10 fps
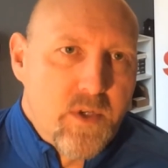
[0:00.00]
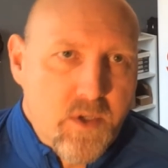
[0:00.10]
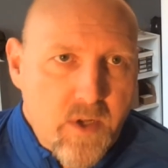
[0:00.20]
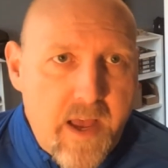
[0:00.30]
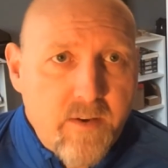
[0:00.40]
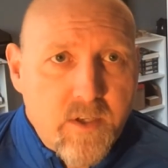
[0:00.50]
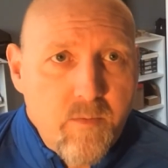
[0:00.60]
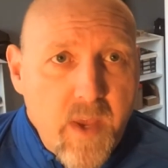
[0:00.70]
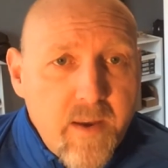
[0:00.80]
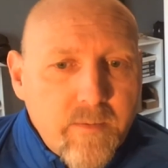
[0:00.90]
that stood out to
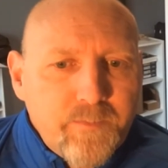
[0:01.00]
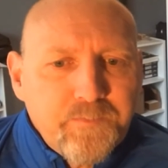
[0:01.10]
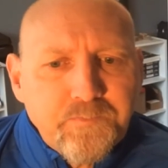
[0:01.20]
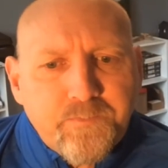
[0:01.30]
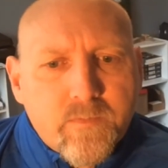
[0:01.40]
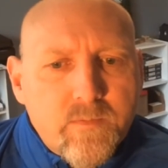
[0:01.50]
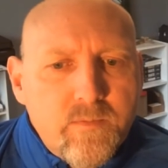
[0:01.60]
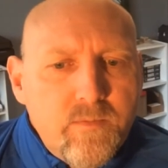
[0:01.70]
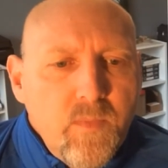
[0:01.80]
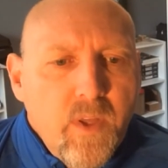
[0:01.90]
me.
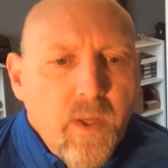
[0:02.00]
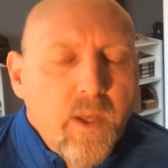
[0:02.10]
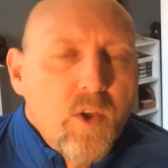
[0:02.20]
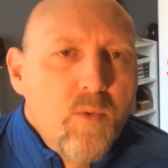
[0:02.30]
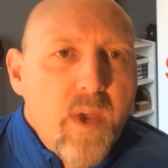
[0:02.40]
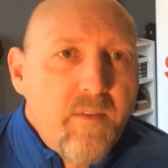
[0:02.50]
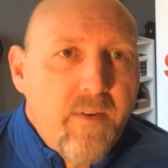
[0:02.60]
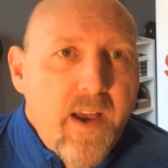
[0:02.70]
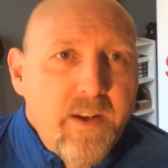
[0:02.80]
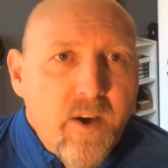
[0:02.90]
You may
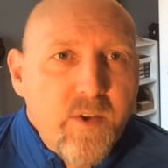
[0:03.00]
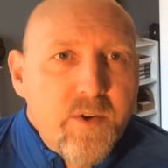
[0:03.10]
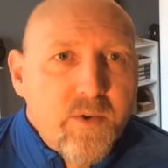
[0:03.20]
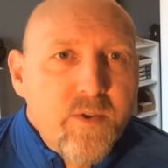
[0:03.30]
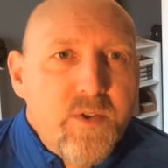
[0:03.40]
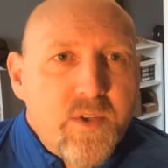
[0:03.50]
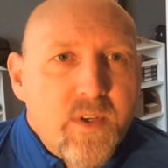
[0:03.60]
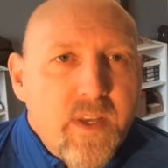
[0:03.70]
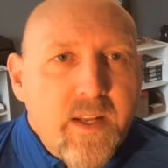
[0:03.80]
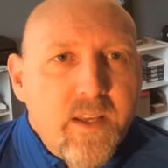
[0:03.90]
find other
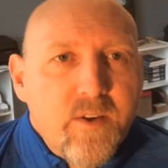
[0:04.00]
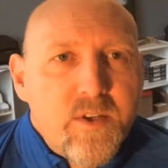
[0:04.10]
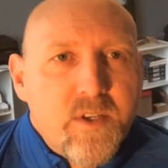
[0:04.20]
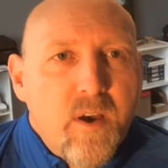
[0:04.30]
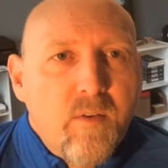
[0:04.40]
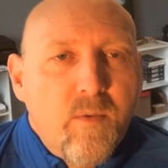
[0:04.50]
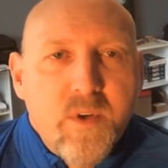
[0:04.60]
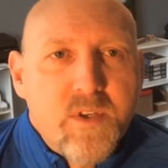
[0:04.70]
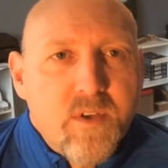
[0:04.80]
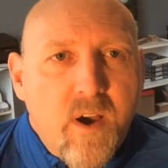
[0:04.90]
truths in it yourself,
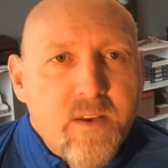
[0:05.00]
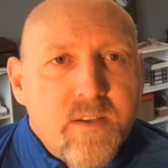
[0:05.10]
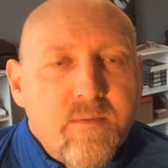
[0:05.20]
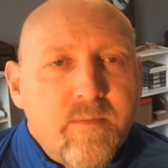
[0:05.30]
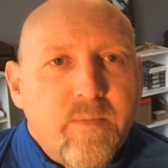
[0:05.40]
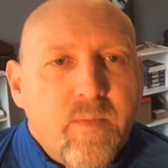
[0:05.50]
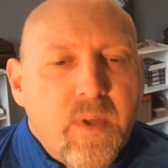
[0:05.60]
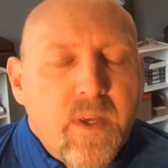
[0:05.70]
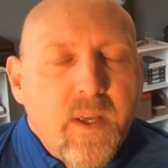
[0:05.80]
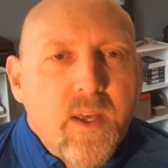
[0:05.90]
which is awesome.
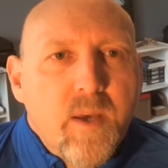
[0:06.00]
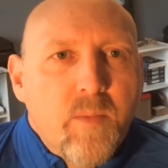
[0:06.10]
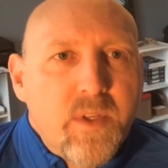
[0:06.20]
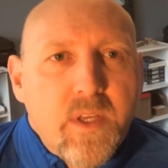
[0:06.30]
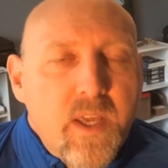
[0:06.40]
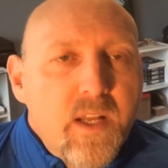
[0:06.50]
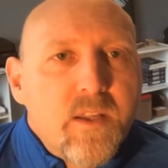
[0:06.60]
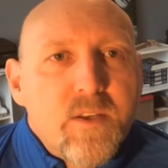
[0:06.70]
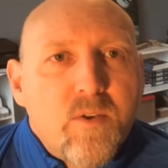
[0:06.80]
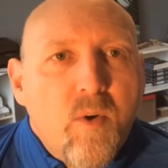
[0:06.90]
But the key to
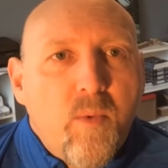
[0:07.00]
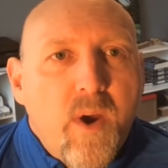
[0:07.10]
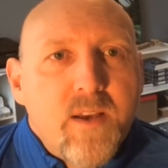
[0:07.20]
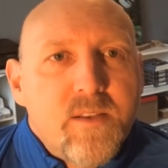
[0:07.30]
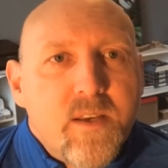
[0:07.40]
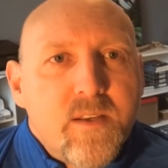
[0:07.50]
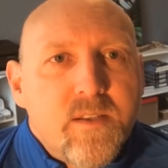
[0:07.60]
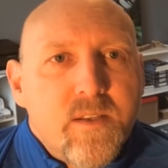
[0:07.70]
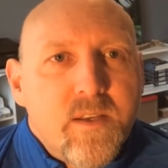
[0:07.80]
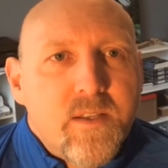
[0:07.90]
this whole
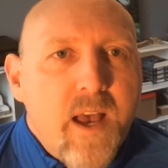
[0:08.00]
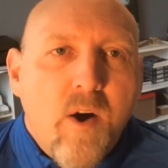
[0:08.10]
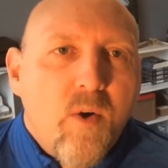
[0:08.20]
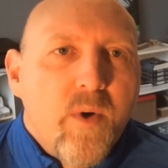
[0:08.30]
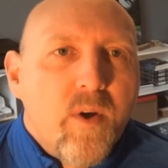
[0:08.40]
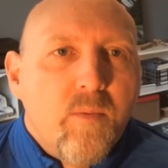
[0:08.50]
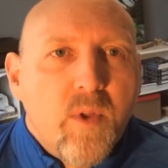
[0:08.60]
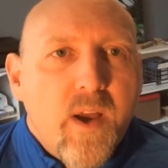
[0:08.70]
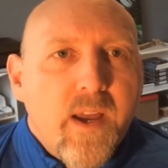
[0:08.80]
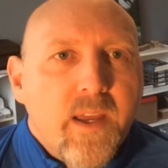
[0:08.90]
process is, how are we
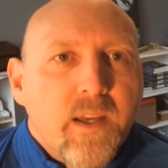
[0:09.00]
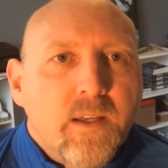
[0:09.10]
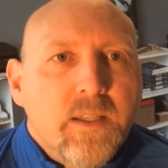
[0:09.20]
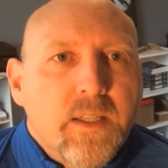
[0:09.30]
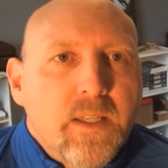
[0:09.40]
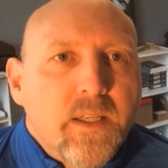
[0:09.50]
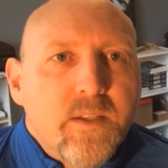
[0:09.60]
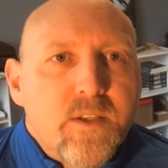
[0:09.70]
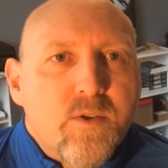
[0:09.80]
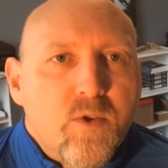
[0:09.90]
applying
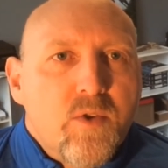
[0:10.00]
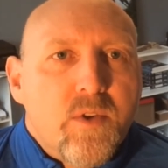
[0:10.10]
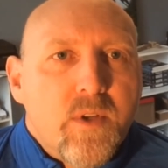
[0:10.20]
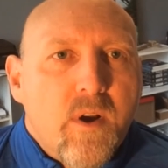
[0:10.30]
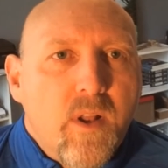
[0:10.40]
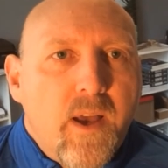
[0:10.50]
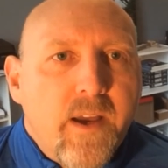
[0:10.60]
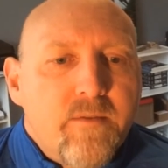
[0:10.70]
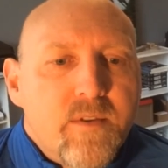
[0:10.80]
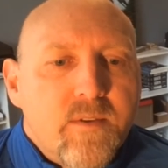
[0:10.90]
this truth in our
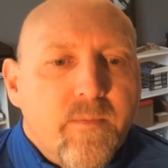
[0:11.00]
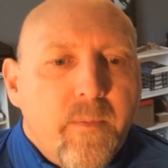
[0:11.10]
lives?